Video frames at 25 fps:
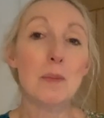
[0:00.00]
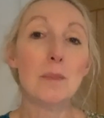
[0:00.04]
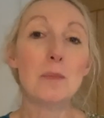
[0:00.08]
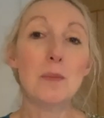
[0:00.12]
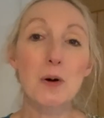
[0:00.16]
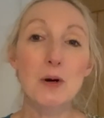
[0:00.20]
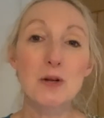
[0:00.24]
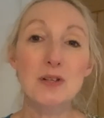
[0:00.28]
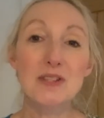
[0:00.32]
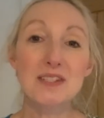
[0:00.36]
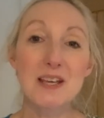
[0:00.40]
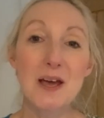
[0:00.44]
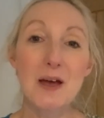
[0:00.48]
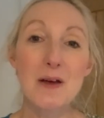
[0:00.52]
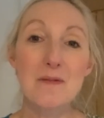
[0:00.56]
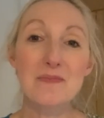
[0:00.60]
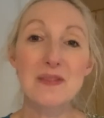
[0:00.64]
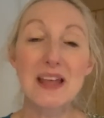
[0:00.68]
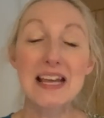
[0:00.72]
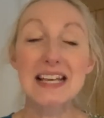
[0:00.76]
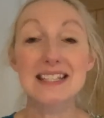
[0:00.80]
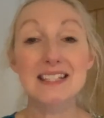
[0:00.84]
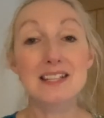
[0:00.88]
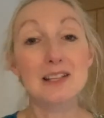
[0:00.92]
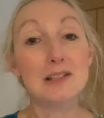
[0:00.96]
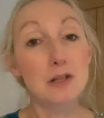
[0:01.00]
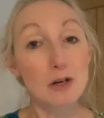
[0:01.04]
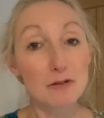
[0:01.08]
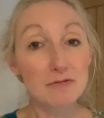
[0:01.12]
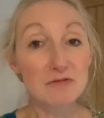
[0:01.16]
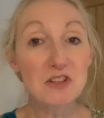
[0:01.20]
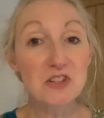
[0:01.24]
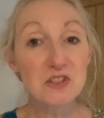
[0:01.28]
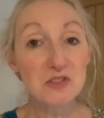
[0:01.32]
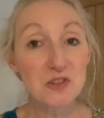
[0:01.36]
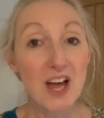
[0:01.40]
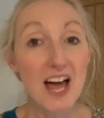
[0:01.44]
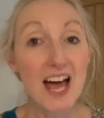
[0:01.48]
But um, it's a
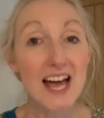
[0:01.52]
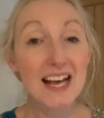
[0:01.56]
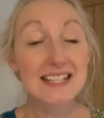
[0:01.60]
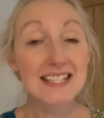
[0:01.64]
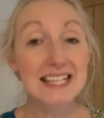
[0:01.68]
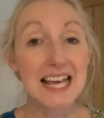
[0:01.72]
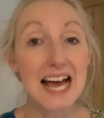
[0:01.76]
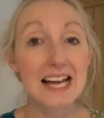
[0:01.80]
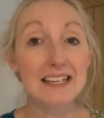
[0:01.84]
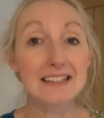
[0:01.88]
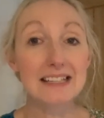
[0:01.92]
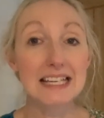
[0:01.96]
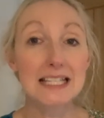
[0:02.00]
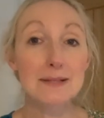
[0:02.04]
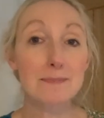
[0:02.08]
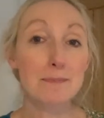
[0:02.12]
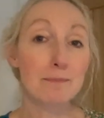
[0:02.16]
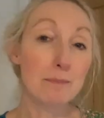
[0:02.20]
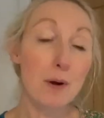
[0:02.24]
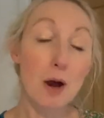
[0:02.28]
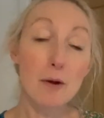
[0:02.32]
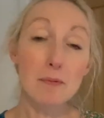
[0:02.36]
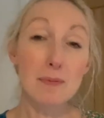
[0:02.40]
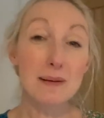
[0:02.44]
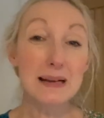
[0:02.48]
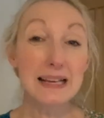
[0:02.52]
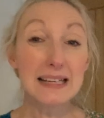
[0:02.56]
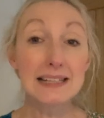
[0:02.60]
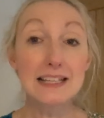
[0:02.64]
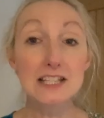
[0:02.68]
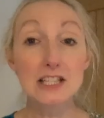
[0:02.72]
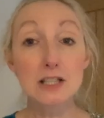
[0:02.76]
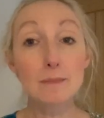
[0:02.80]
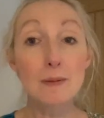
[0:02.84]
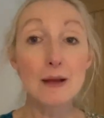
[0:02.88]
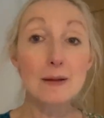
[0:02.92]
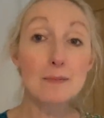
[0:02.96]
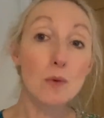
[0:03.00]
lovely dress and it's probably a
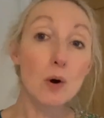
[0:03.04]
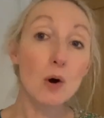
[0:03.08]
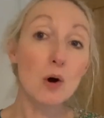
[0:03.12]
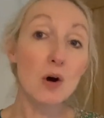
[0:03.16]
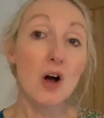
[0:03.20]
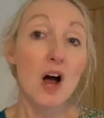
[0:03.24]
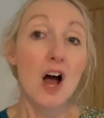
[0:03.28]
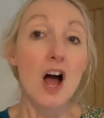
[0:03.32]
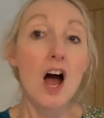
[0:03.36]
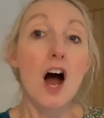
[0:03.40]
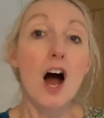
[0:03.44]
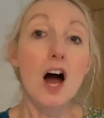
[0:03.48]
little bit more